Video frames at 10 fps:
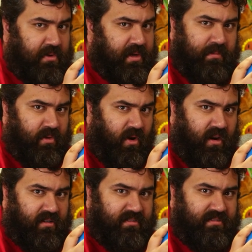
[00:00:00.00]
Don't get me
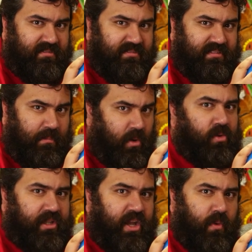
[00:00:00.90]
wrong. I'm
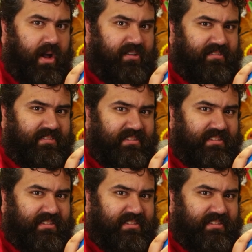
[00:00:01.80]
holding it well.